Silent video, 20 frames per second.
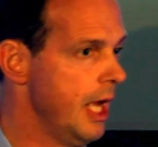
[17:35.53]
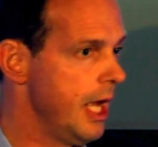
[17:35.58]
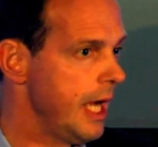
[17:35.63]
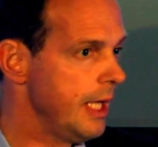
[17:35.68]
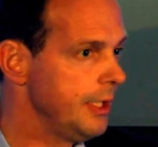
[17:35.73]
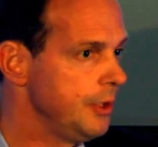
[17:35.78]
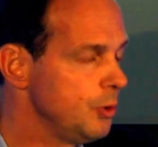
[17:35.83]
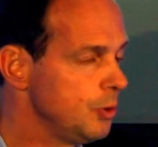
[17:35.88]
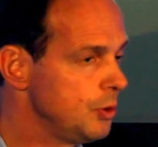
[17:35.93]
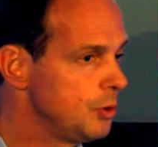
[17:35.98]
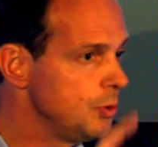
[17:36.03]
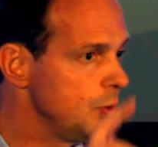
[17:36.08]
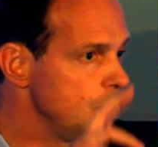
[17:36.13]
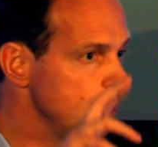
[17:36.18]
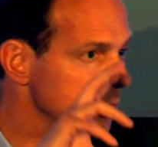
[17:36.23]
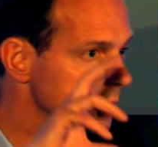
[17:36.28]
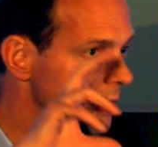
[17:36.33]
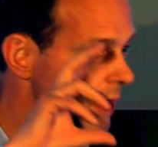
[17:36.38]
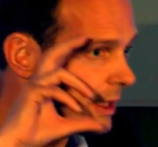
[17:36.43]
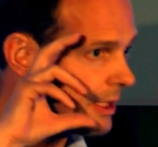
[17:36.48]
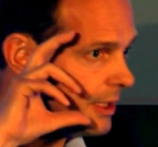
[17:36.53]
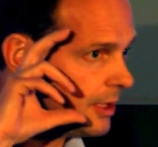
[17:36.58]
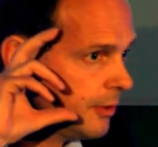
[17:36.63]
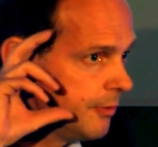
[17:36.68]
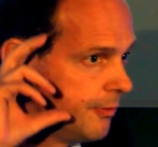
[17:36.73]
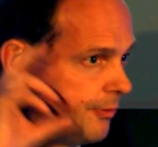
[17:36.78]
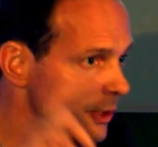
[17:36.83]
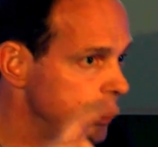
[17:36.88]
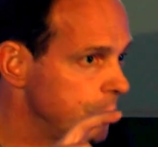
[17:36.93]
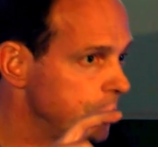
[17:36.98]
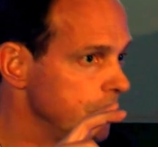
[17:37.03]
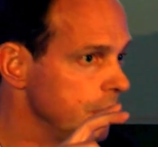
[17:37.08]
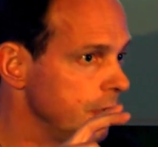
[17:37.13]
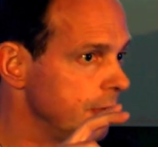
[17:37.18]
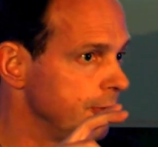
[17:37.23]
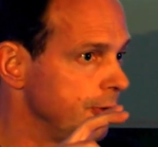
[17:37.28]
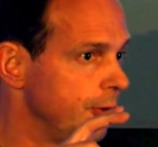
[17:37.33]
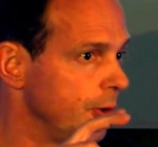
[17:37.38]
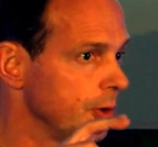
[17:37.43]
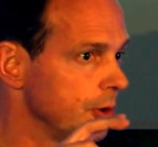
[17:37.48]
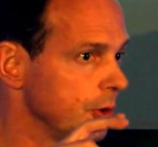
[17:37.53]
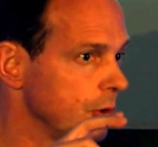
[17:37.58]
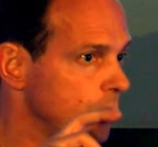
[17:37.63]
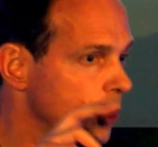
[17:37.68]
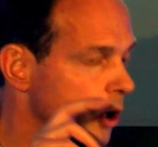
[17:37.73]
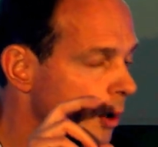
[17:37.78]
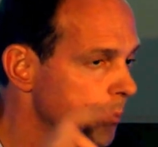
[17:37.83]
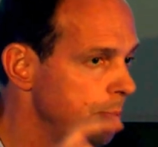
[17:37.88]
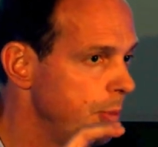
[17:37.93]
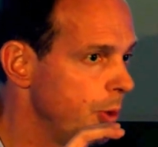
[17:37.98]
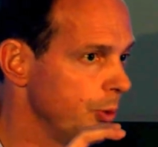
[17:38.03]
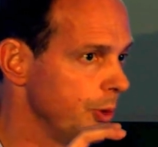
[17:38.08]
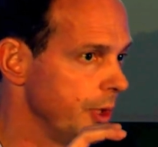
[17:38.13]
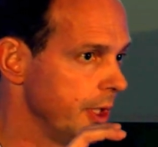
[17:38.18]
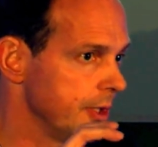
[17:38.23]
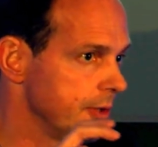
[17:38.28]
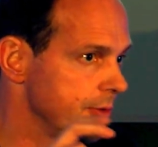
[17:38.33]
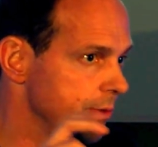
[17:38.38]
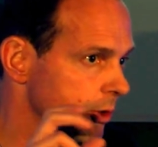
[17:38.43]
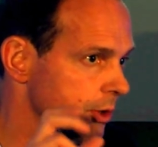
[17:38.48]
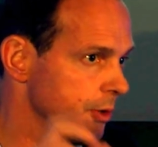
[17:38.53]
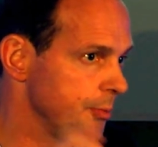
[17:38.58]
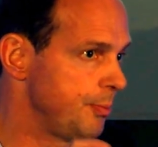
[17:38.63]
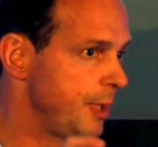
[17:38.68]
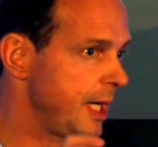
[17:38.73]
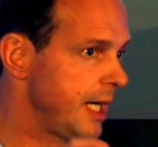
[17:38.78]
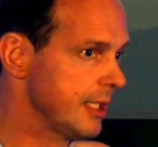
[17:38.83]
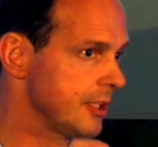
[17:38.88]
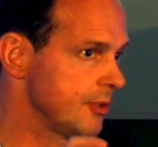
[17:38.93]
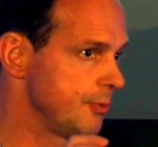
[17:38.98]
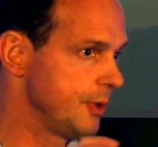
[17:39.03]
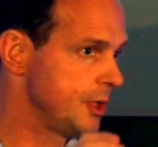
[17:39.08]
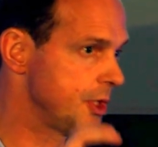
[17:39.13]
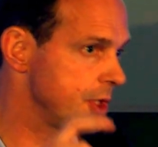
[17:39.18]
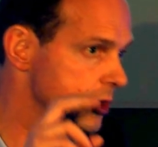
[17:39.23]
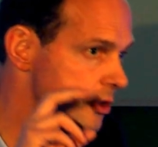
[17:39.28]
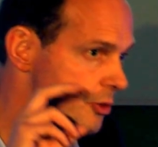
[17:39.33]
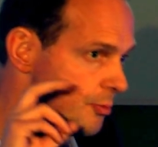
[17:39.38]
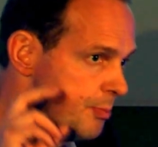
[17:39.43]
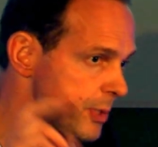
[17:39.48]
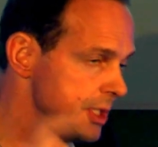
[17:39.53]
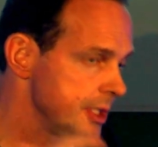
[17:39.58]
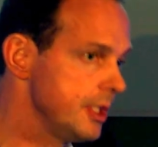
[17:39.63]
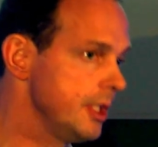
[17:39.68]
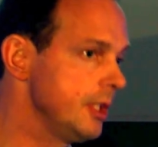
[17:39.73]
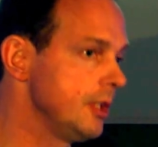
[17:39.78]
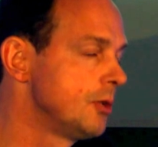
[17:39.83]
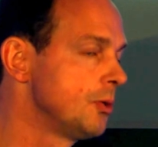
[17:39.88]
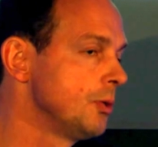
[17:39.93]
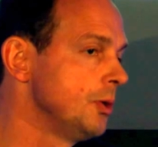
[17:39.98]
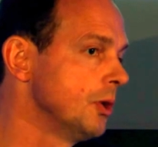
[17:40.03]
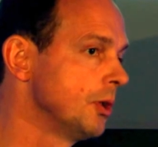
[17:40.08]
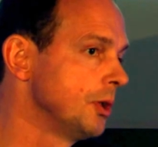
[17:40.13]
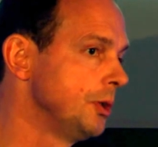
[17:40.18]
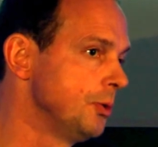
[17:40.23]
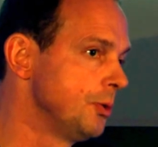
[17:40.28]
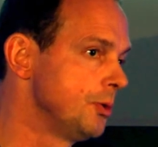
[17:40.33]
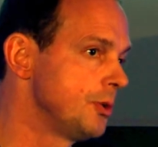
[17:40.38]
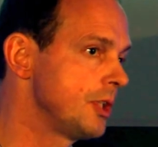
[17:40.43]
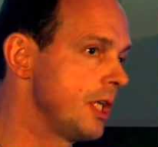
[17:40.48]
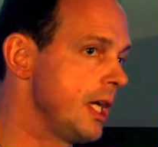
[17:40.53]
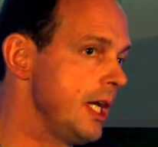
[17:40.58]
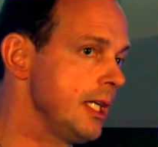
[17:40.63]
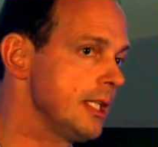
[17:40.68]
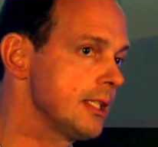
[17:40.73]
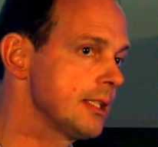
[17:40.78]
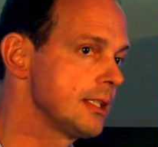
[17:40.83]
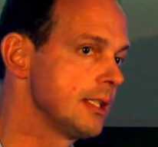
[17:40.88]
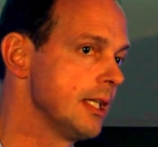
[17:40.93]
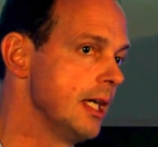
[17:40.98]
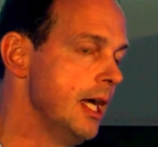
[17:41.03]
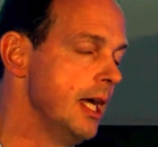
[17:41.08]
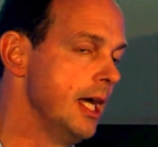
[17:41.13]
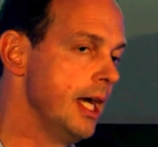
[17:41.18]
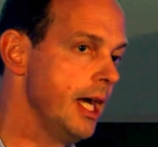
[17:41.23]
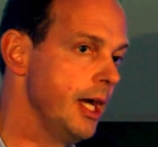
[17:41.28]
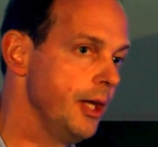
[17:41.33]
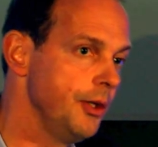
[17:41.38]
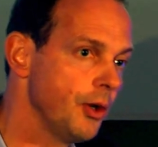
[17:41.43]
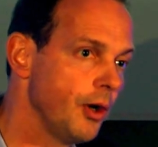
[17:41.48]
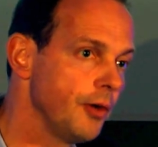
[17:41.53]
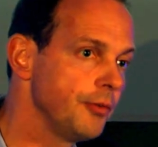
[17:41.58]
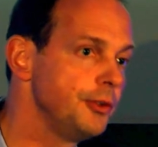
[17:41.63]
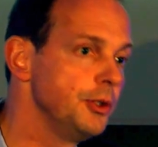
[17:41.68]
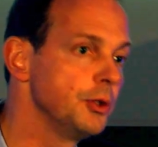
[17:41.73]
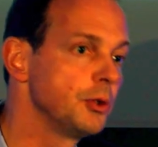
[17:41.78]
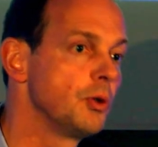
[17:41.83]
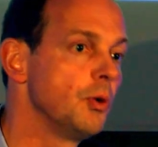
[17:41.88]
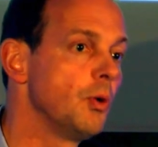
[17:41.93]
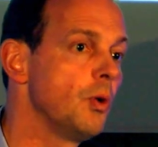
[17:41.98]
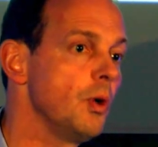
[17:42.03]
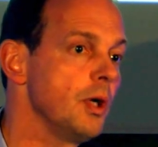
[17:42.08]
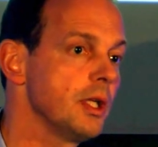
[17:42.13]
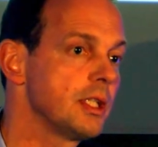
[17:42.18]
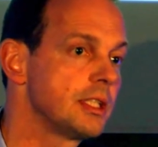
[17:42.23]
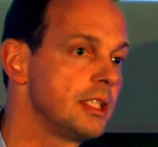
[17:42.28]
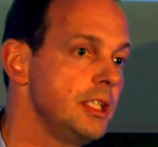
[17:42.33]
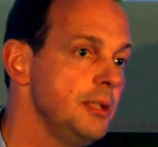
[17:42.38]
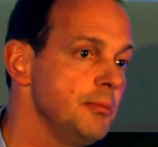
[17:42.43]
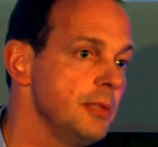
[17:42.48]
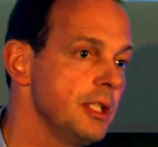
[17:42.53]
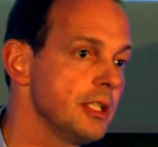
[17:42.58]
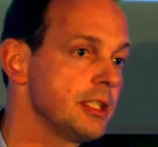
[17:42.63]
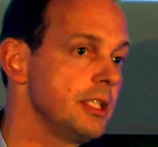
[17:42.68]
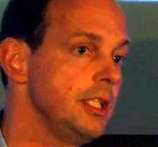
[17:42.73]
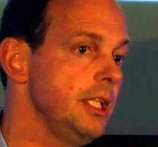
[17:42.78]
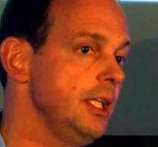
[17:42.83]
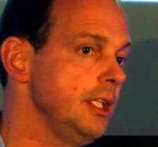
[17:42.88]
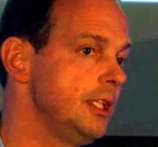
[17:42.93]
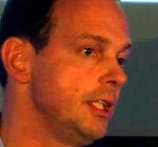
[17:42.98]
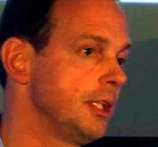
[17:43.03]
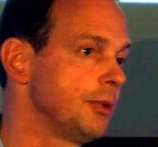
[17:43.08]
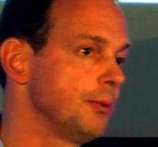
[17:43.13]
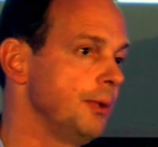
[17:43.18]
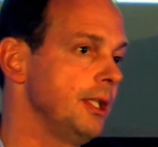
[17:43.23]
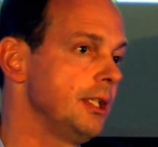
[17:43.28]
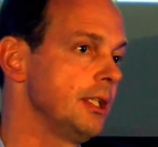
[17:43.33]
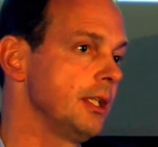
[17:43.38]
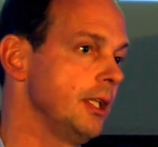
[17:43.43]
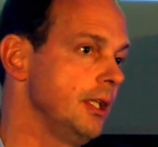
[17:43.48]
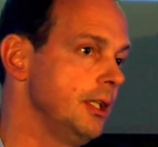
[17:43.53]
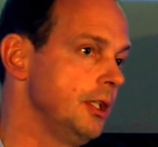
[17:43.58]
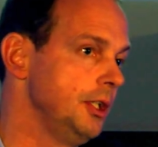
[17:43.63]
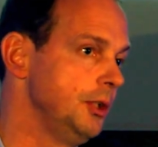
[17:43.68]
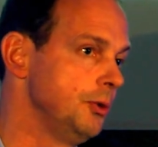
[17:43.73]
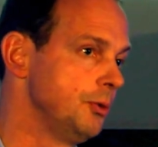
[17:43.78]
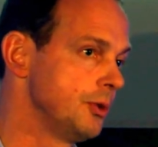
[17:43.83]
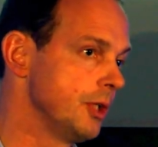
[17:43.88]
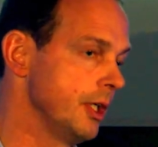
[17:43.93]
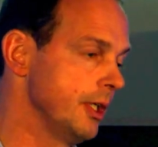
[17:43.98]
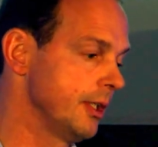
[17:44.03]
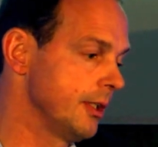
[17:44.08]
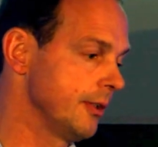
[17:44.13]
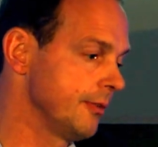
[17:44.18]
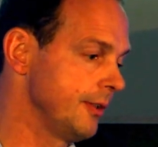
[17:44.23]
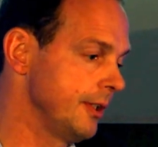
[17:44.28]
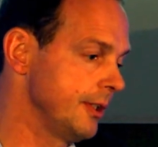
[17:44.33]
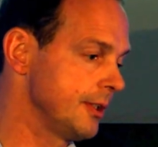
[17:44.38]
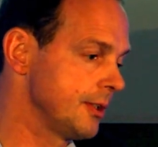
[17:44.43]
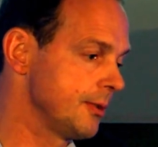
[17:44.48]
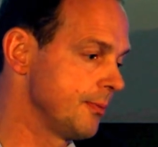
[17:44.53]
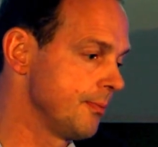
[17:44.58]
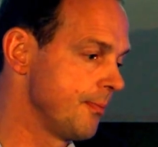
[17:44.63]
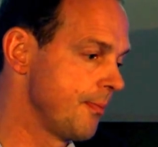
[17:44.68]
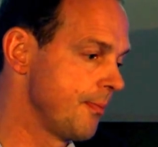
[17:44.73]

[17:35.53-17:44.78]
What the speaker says: And you do just a widget for the components, for the parts which is missing to your use case, and off you go. It's seamlessly integrated in the user interface.